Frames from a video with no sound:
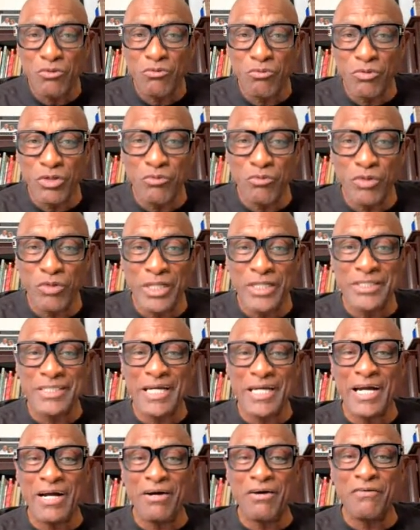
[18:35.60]
We went
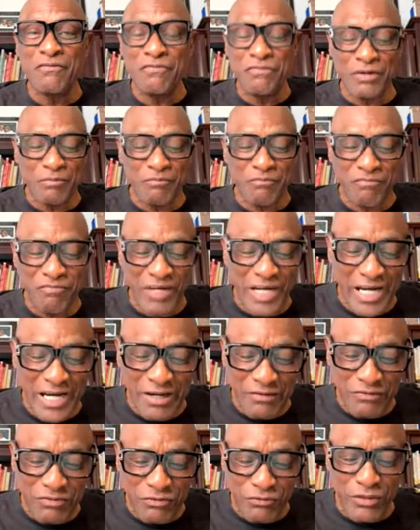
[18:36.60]
down from
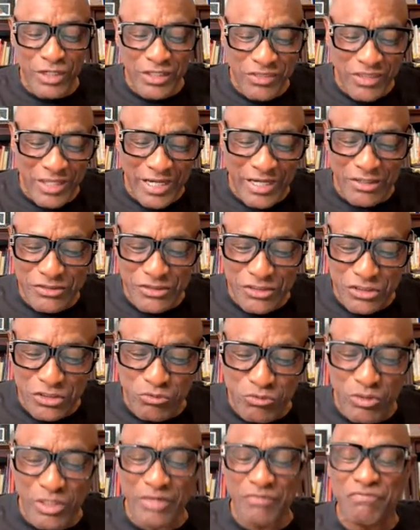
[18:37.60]
3,000
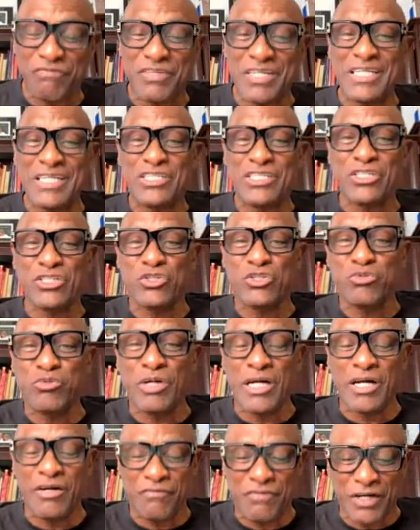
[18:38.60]
square feet to
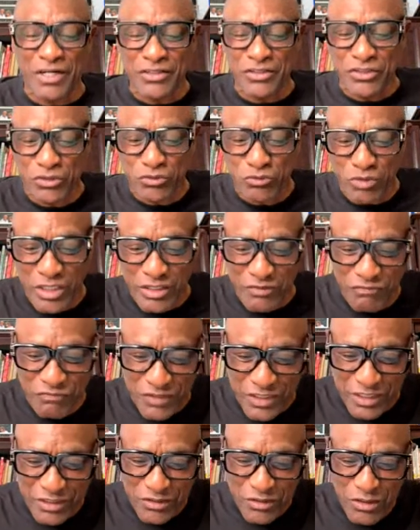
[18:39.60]
1,200 square
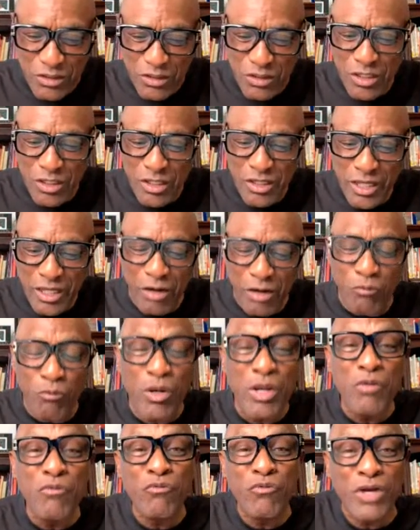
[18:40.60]
feet. And
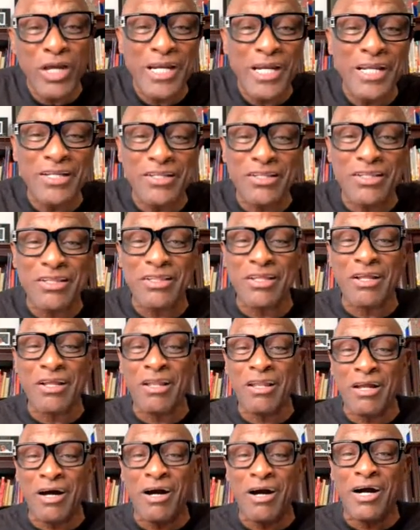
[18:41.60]
we rented the
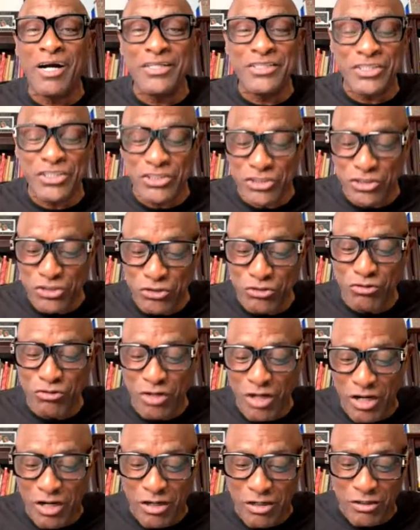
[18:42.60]
largest U
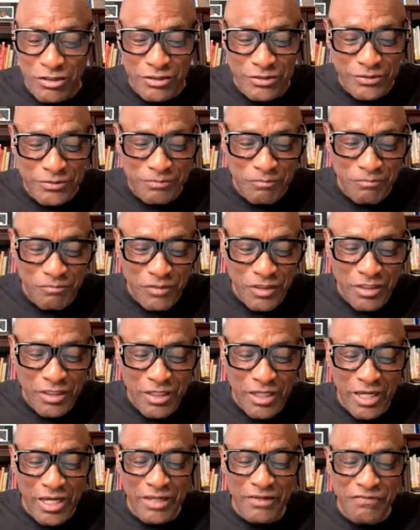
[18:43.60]
Haul
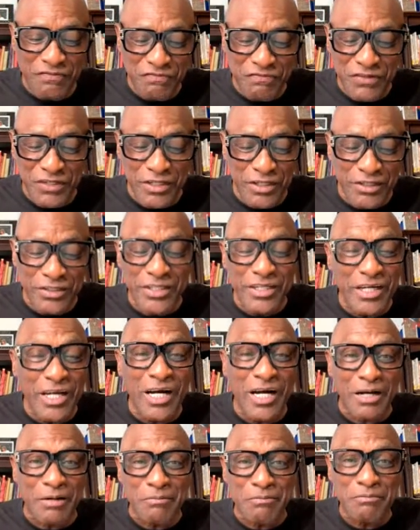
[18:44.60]
and filled it
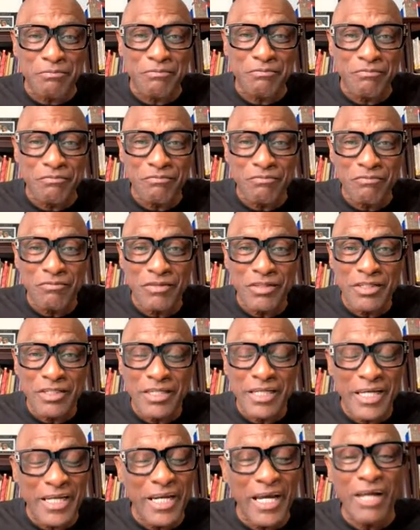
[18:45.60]
up. Hmm.
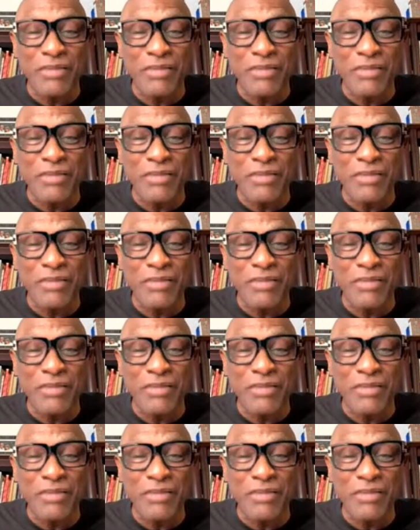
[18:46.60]
and